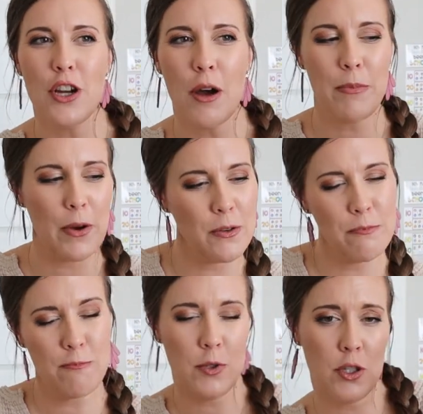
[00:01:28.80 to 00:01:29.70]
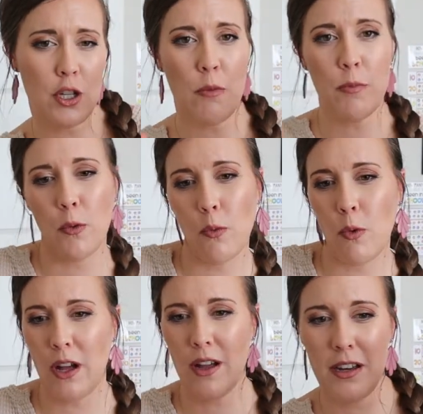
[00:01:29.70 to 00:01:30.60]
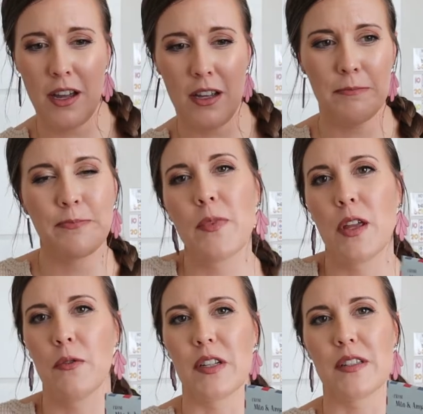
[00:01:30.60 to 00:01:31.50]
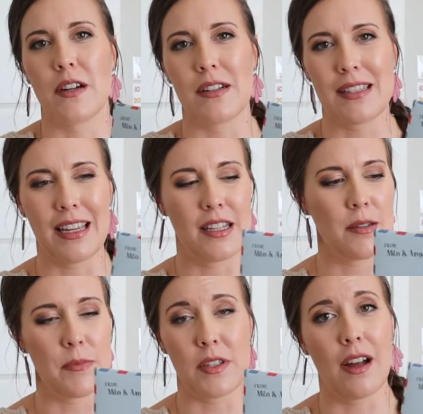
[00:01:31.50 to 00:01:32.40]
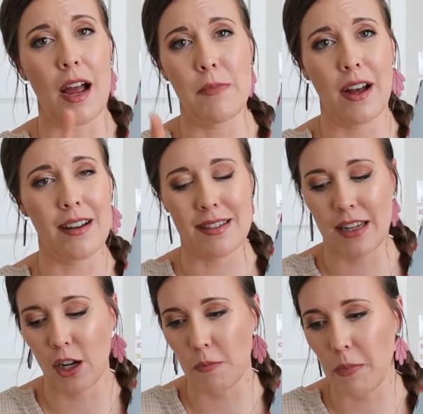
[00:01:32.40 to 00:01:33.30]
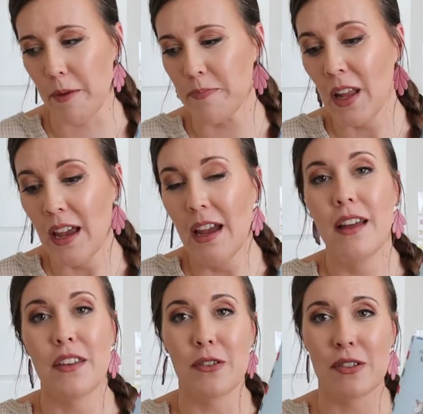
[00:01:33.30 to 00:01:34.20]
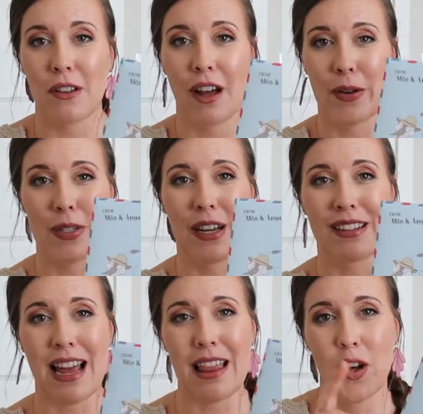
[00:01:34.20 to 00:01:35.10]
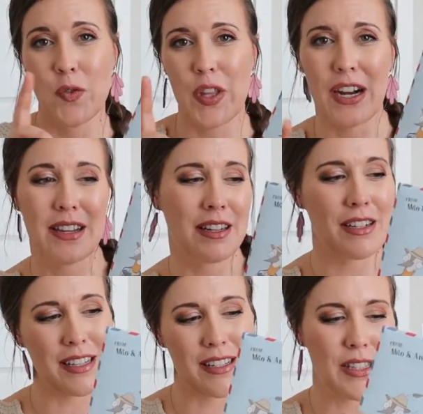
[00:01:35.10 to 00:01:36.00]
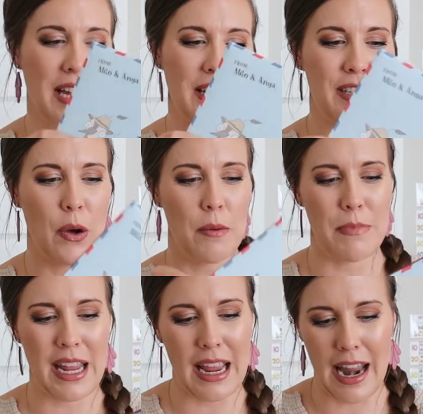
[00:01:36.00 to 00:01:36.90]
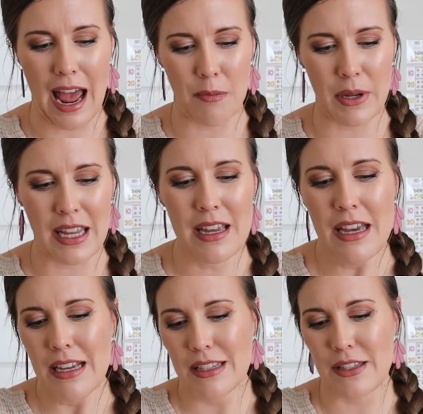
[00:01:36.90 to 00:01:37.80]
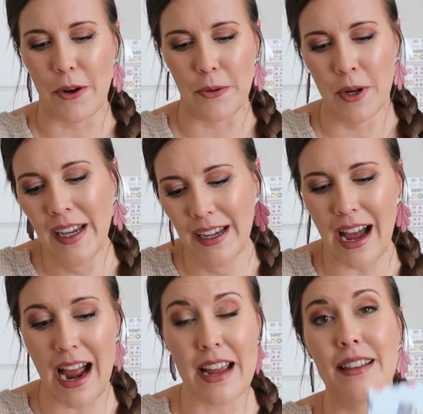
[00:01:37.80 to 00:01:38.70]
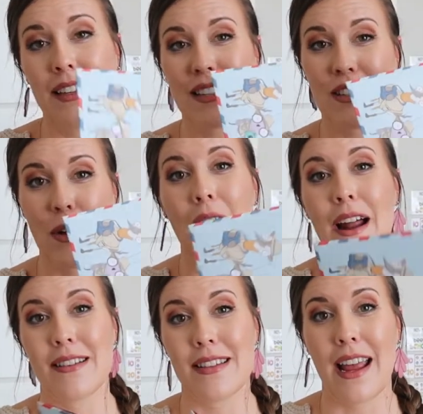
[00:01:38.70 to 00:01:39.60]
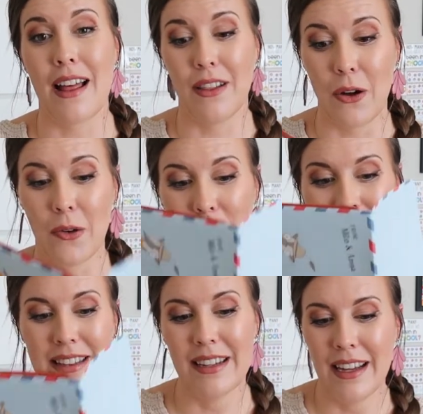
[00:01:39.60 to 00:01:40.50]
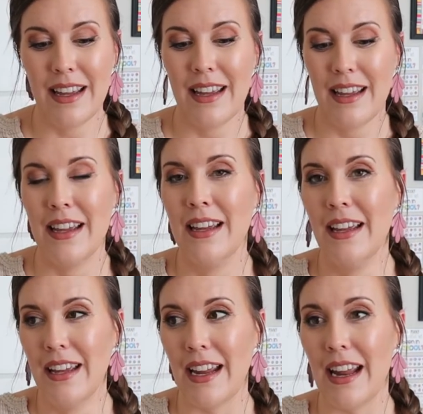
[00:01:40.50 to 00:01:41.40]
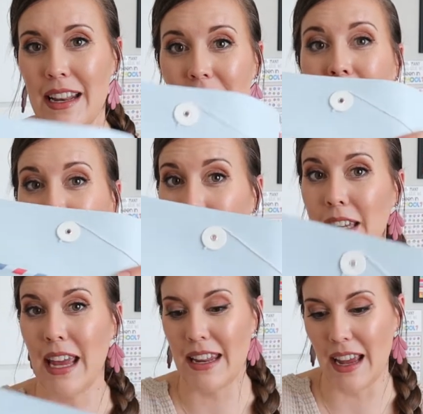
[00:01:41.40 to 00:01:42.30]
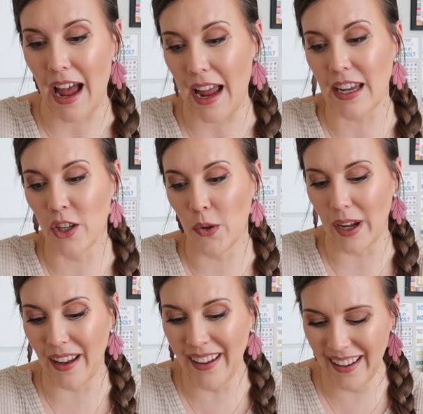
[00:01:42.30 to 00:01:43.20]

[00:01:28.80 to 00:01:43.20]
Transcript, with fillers: Jumbo, Jumbowana. You can start singing some song. I'm not a singer, but there's a lot of songs I love there and they're just like so upbeat and happy. So I at least know how to say hello in, in, in Kenya. I can do it.